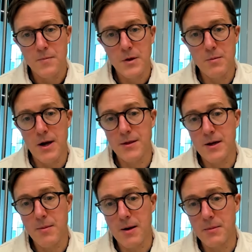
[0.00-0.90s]
you might
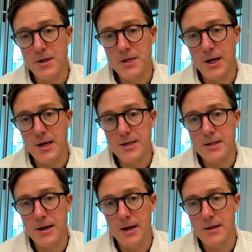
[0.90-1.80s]
think about milkshakes
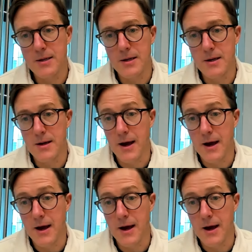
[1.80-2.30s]
that uh,